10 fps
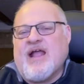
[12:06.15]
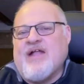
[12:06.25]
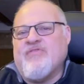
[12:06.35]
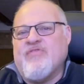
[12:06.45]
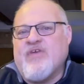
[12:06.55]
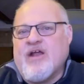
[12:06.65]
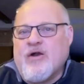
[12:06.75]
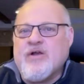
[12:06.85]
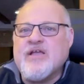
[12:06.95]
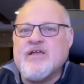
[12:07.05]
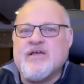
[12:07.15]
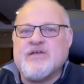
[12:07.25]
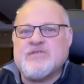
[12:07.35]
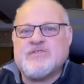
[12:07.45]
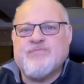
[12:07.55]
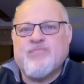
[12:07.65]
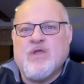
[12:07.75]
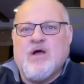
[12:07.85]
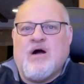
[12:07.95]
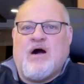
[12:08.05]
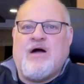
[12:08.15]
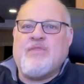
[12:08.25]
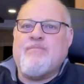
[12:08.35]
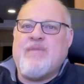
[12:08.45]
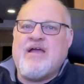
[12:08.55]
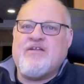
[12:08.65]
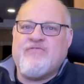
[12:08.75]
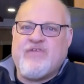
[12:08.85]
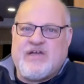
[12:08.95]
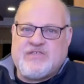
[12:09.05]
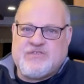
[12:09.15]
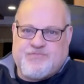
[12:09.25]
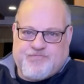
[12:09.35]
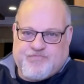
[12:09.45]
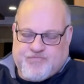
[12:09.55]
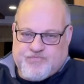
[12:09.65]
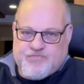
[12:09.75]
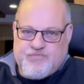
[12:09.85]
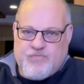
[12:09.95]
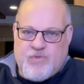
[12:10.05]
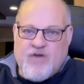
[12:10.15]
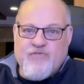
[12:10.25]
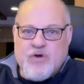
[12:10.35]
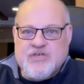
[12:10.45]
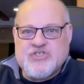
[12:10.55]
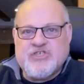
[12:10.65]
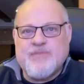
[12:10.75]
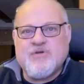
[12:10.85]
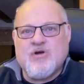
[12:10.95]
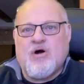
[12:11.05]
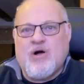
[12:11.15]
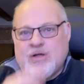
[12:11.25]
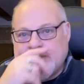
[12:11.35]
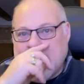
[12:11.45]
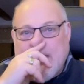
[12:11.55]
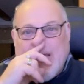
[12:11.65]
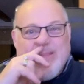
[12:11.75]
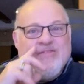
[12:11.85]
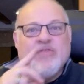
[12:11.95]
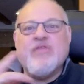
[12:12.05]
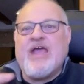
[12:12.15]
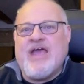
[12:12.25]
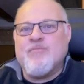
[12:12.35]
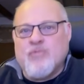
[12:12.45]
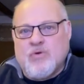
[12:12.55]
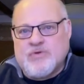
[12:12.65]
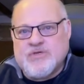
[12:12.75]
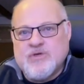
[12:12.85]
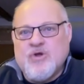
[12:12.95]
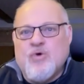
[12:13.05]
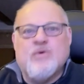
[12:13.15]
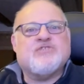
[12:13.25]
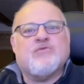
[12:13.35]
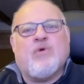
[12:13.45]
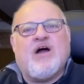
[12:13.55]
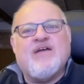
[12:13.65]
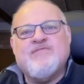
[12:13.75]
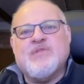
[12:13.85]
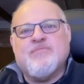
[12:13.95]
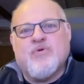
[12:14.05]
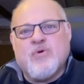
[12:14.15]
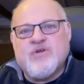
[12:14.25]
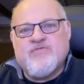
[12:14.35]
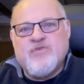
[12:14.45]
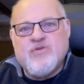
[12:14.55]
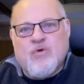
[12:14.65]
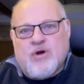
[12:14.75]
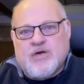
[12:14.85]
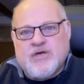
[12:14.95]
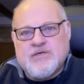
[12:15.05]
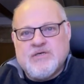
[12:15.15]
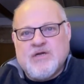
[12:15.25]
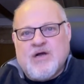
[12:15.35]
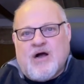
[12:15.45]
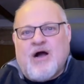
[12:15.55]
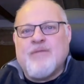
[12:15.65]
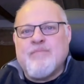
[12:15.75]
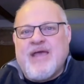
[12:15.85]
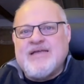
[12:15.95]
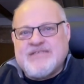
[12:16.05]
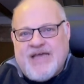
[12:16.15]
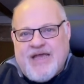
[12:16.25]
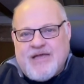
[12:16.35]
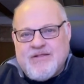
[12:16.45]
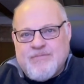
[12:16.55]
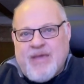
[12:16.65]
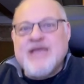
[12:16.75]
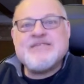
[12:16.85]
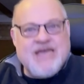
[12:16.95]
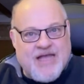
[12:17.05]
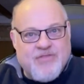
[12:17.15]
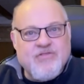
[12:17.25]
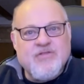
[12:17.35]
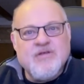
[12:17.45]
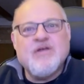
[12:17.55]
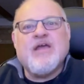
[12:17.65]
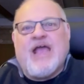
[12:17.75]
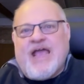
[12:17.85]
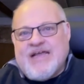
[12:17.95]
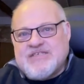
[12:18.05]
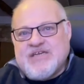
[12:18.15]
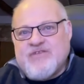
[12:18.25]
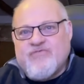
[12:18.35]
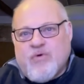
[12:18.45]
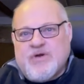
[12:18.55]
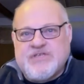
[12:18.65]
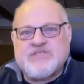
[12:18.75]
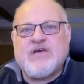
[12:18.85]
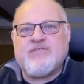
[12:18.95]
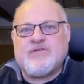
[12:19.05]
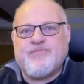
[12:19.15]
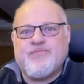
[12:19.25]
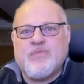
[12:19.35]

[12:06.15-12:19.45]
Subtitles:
And there he is, on the manifest for a ship called the Emerald, which arrived in the port of New York on May 10th, 1847.